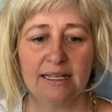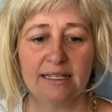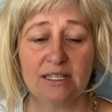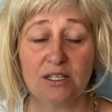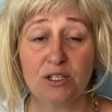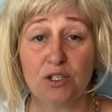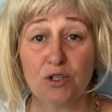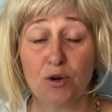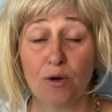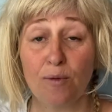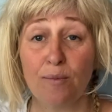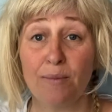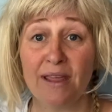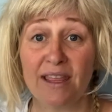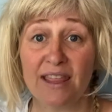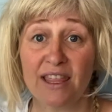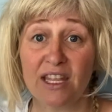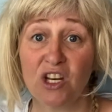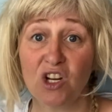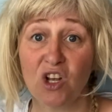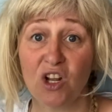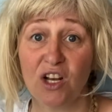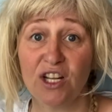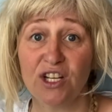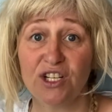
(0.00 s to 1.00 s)
sort of
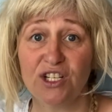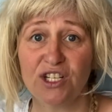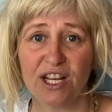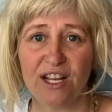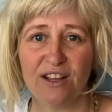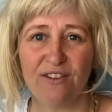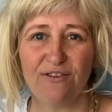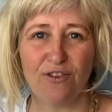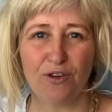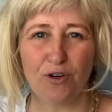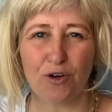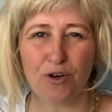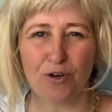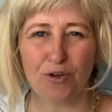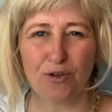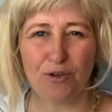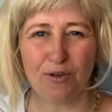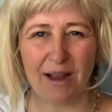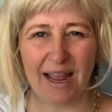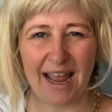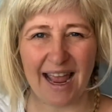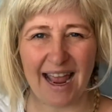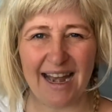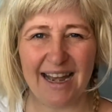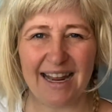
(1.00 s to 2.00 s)
methodology for
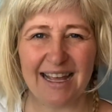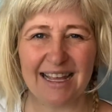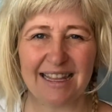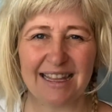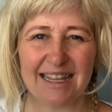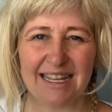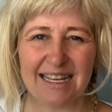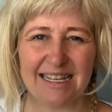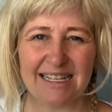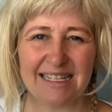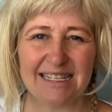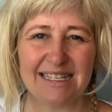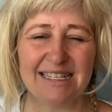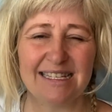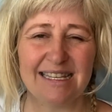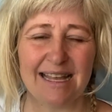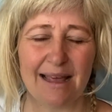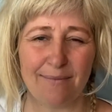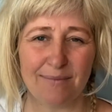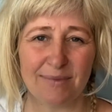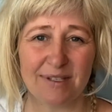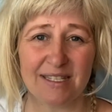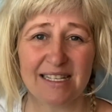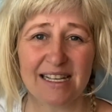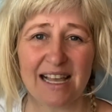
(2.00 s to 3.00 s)
creating these
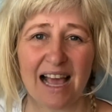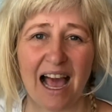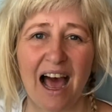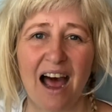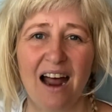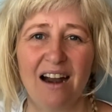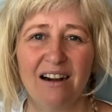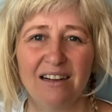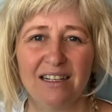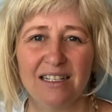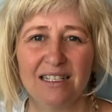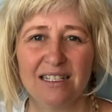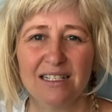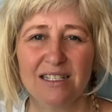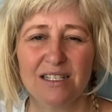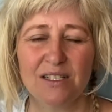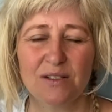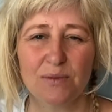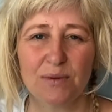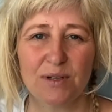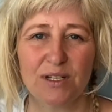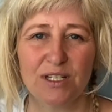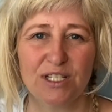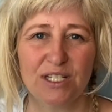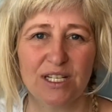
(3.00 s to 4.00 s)
samskaras,
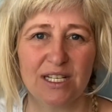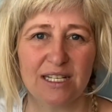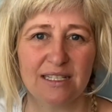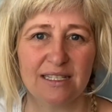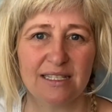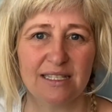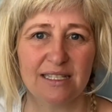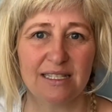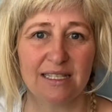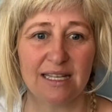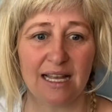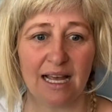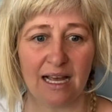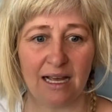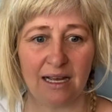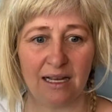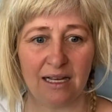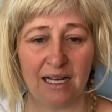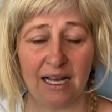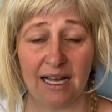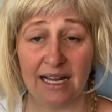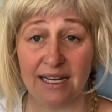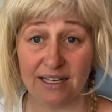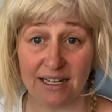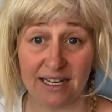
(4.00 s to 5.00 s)
which is
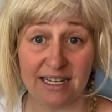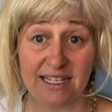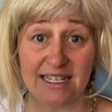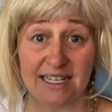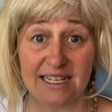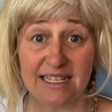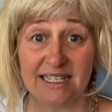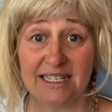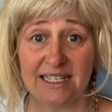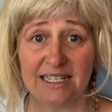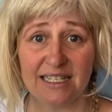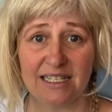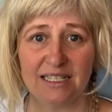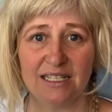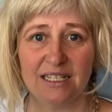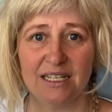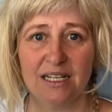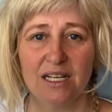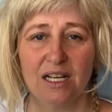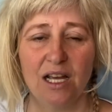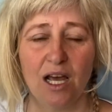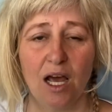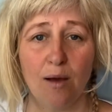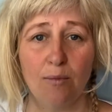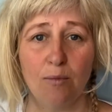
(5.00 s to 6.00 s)
undigested
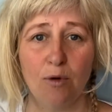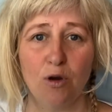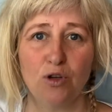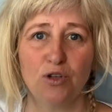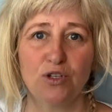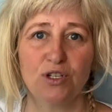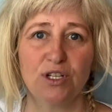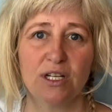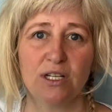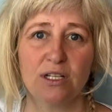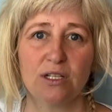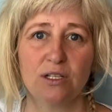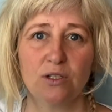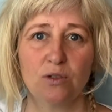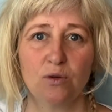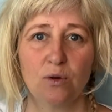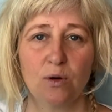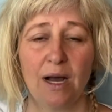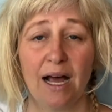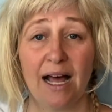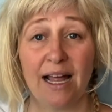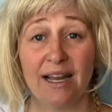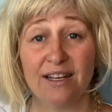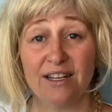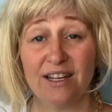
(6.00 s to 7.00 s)
emotions or
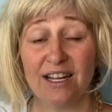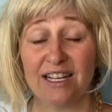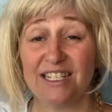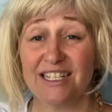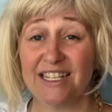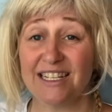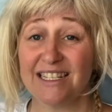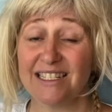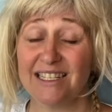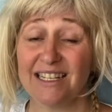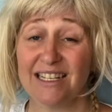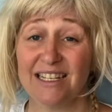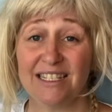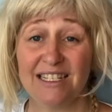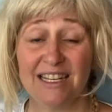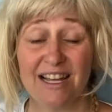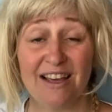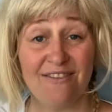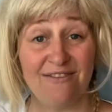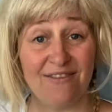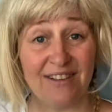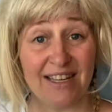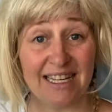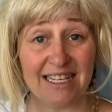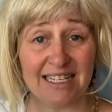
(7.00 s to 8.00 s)
undigested
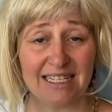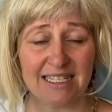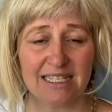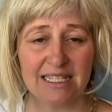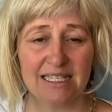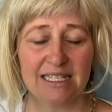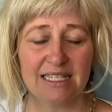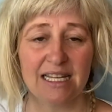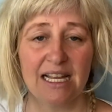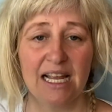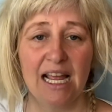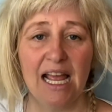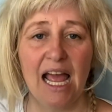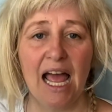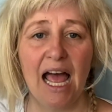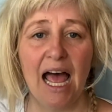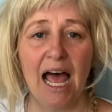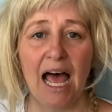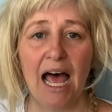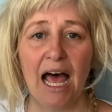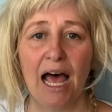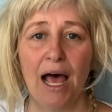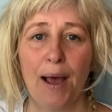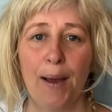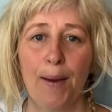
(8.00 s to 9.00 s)
events,
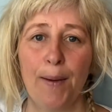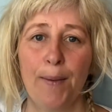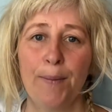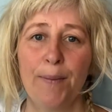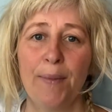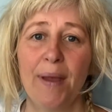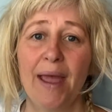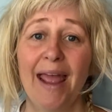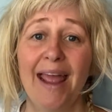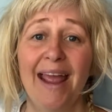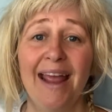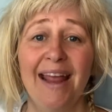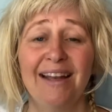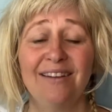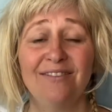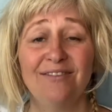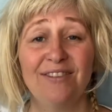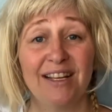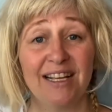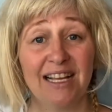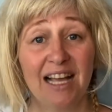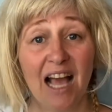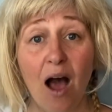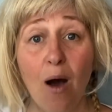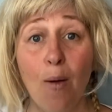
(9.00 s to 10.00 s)
and
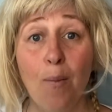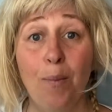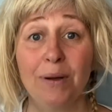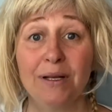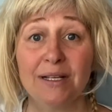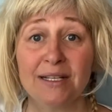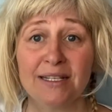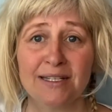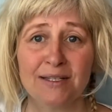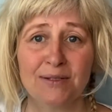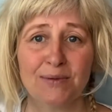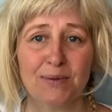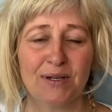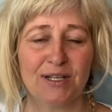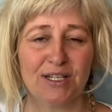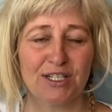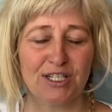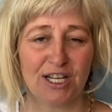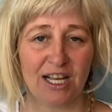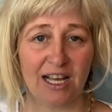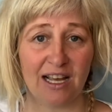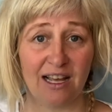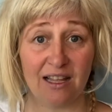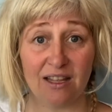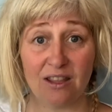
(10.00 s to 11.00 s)
vikalpas, which
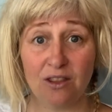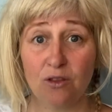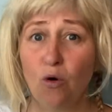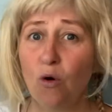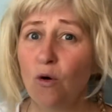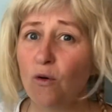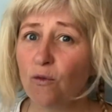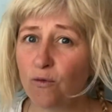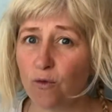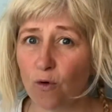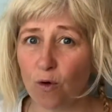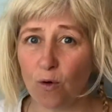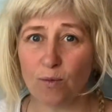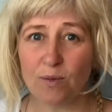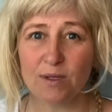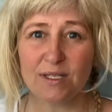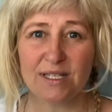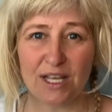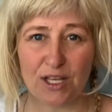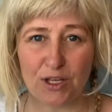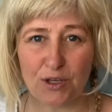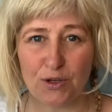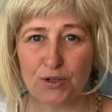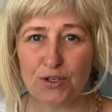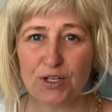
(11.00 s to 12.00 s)
are thought forms
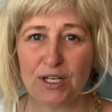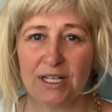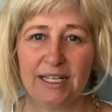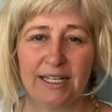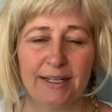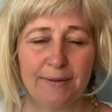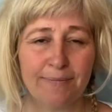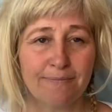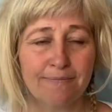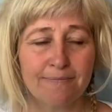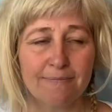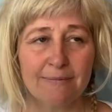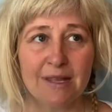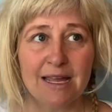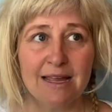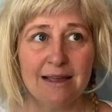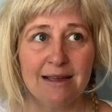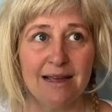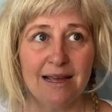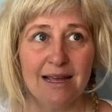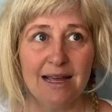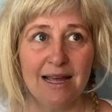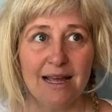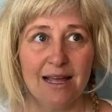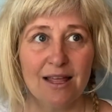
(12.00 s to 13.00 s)
that usually
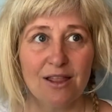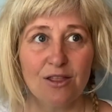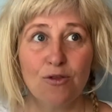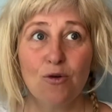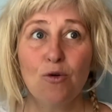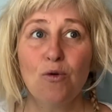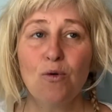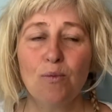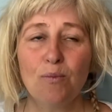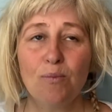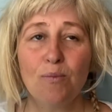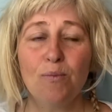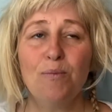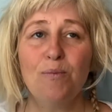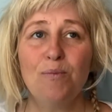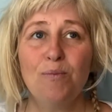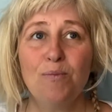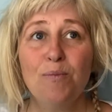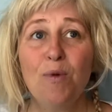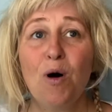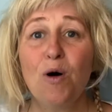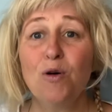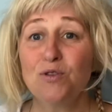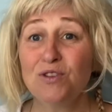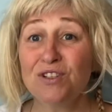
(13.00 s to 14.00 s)

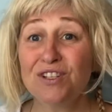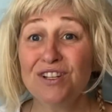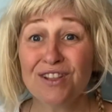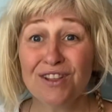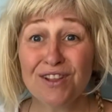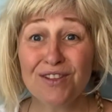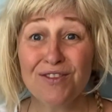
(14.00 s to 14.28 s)
most of the